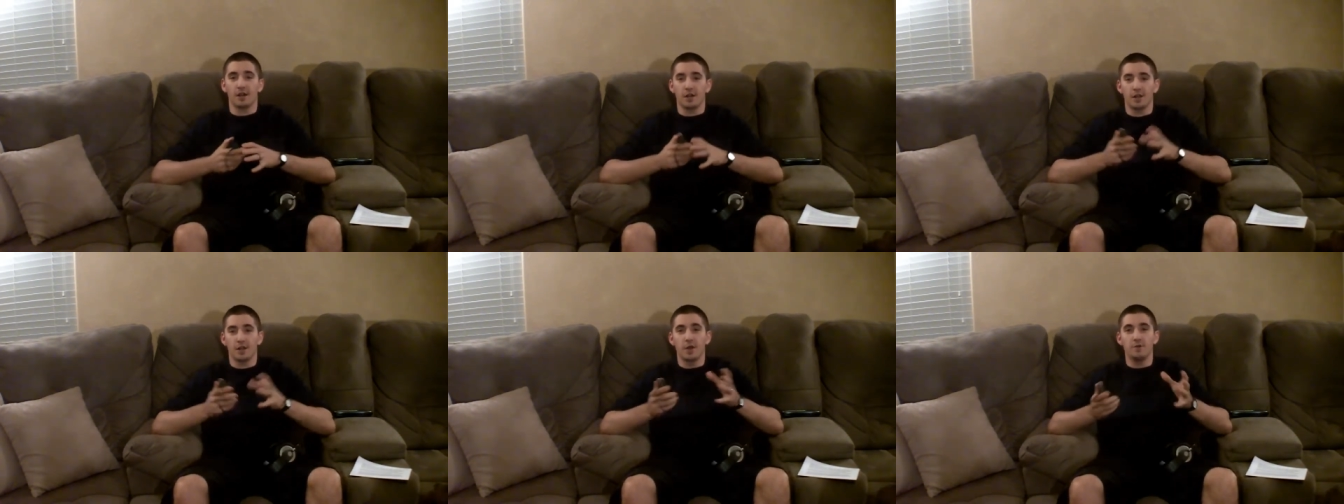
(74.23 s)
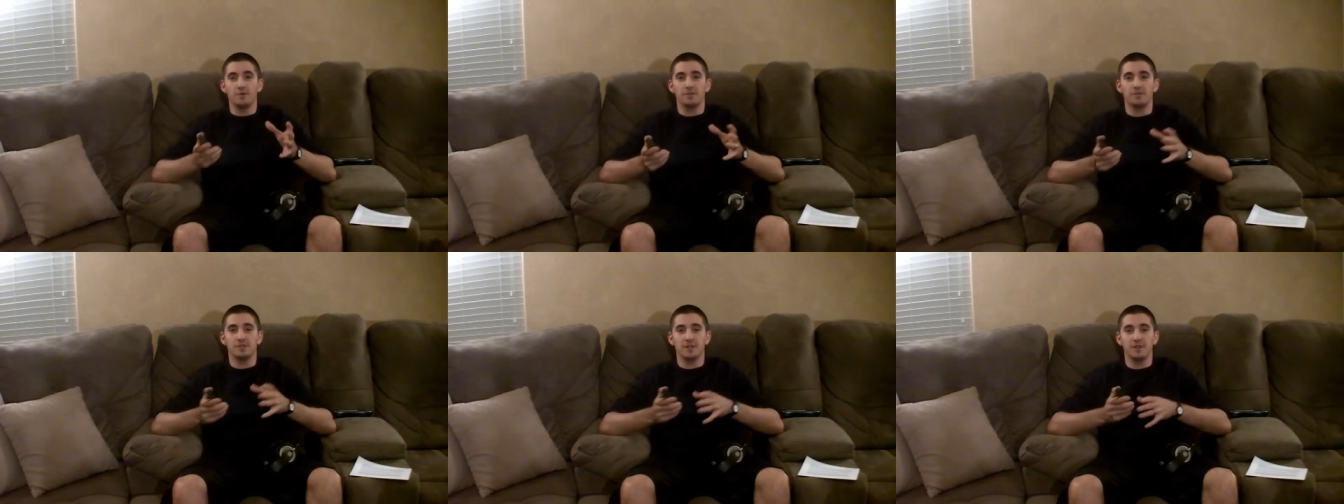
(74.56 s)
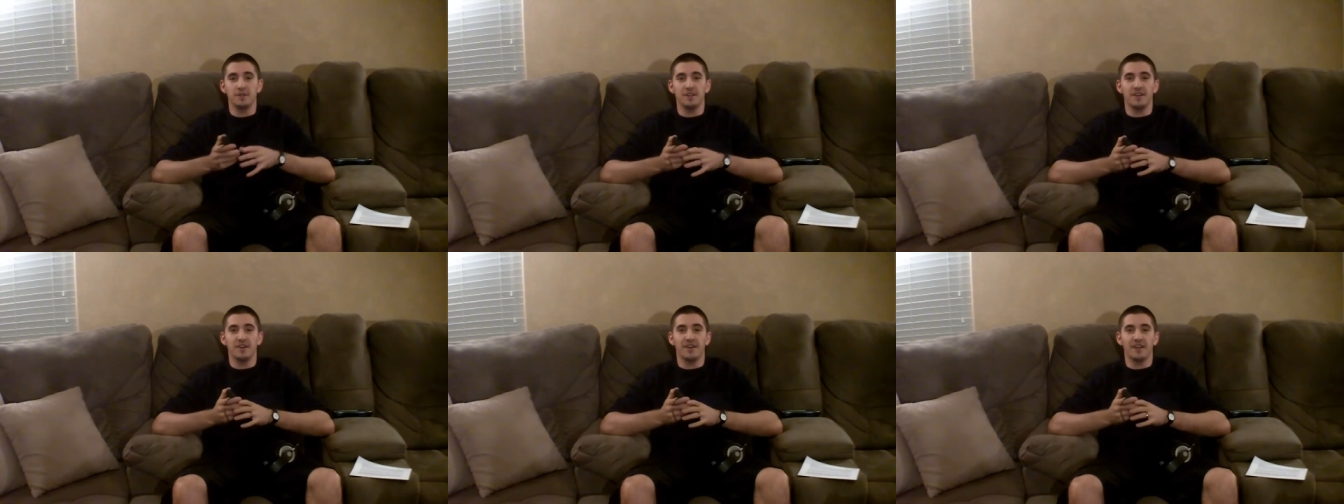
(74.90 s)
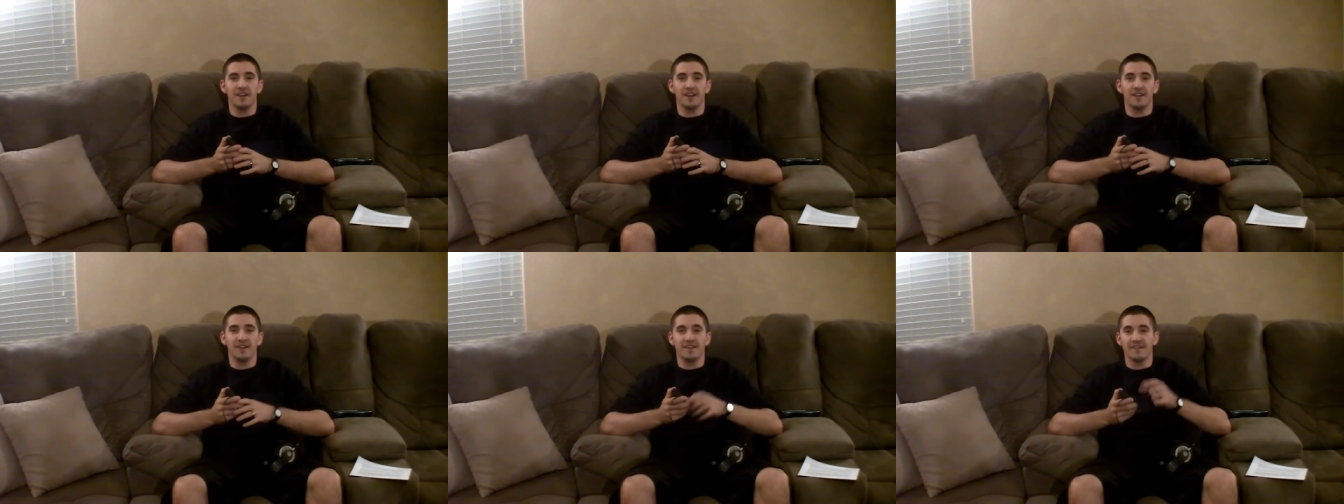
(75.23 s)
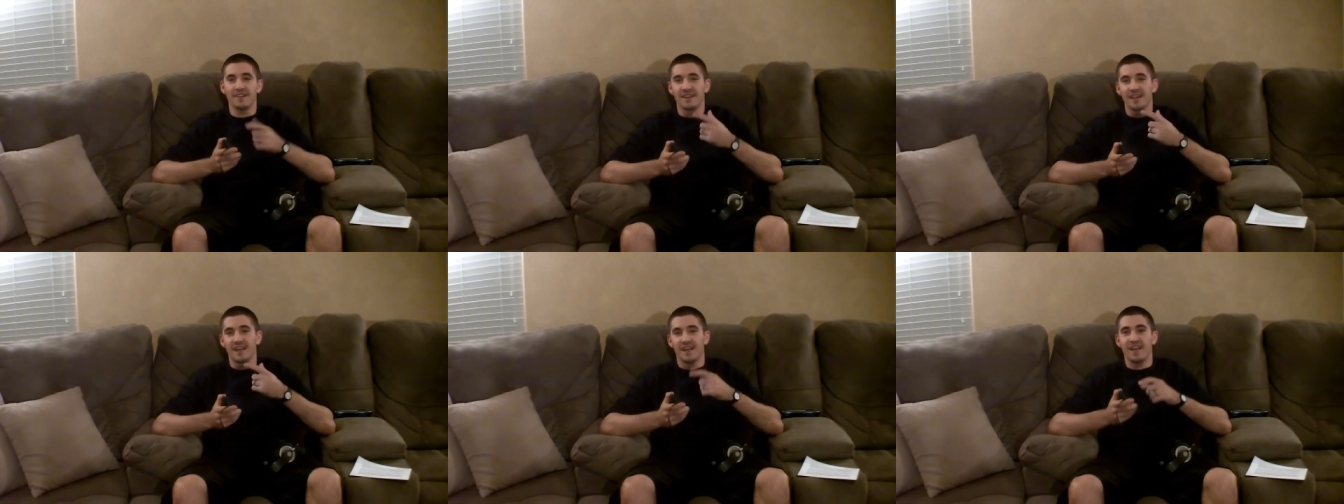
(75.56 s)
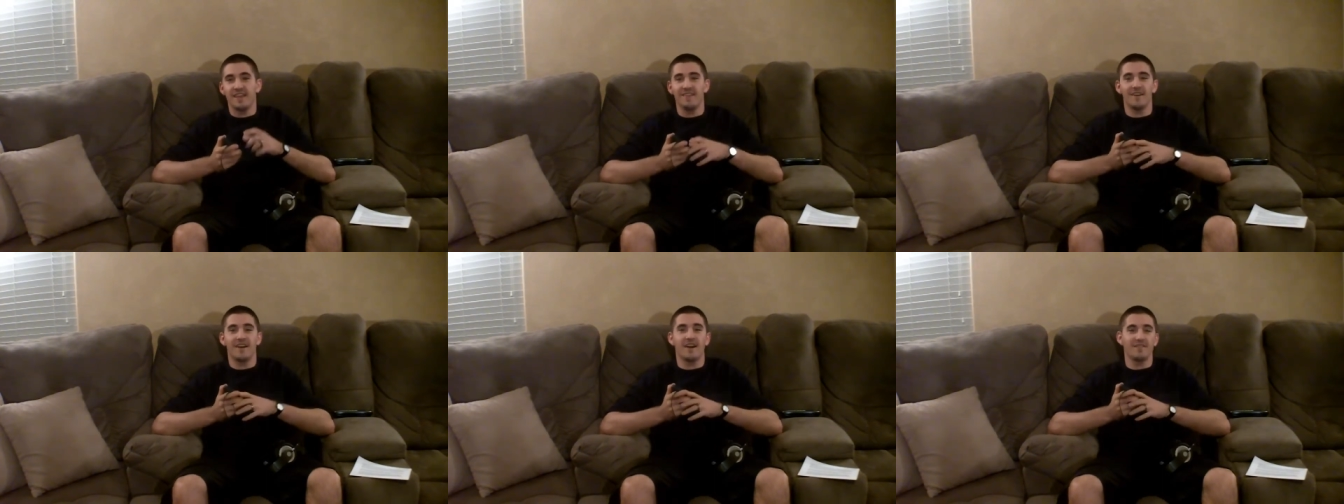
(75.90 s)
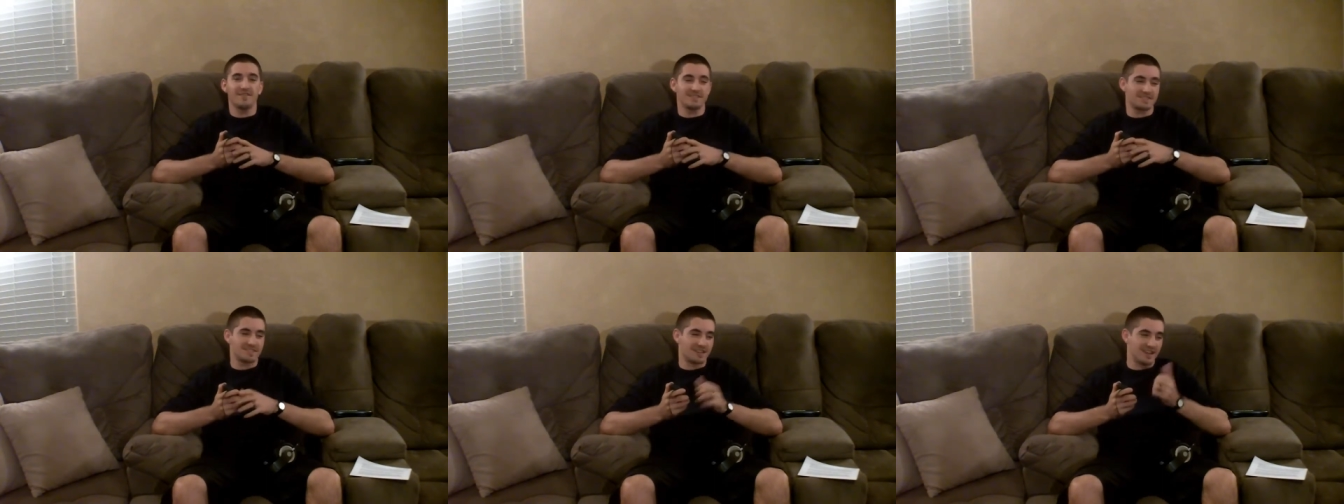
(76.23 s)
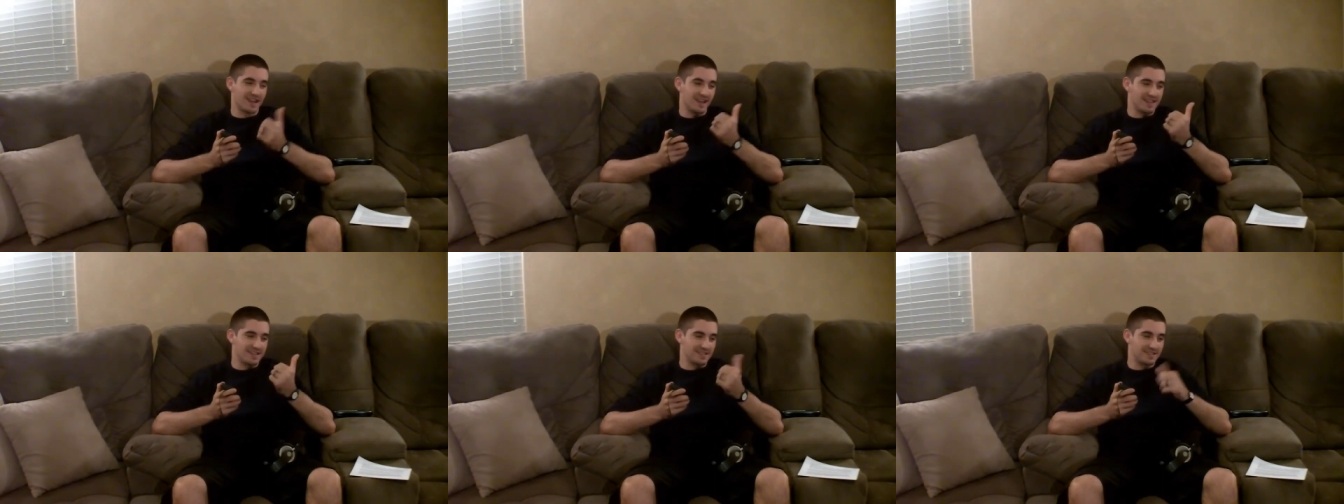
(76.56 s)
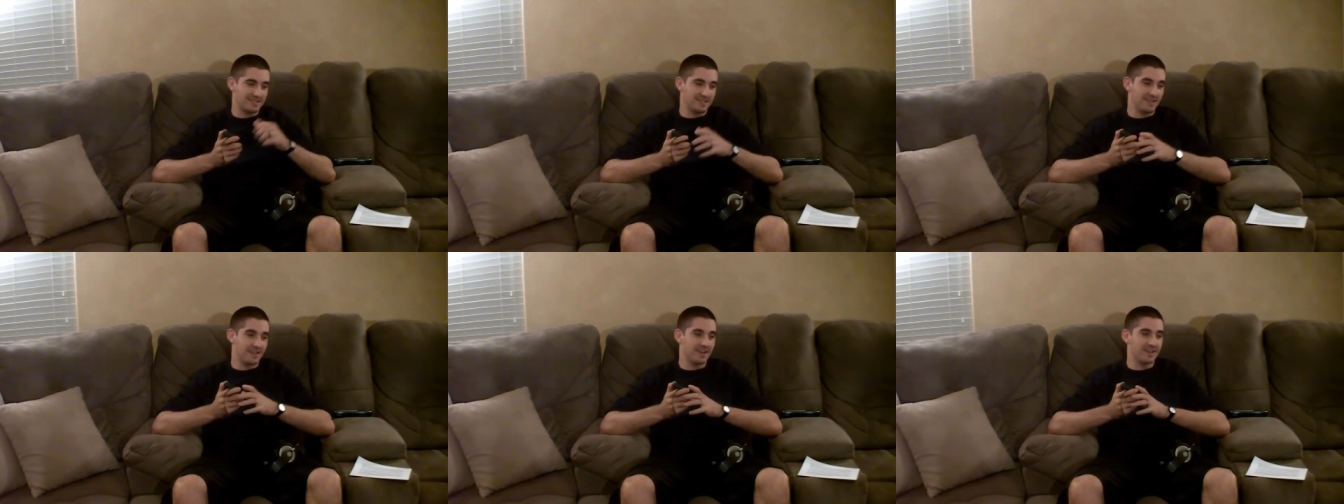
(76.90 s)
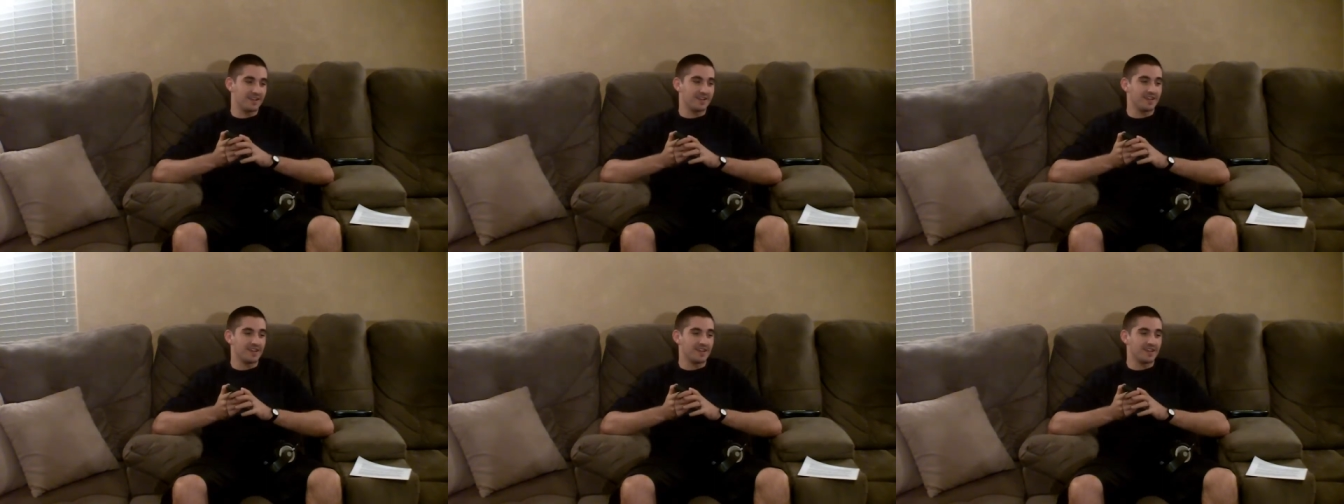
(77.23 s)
closed studio here in the office today, so the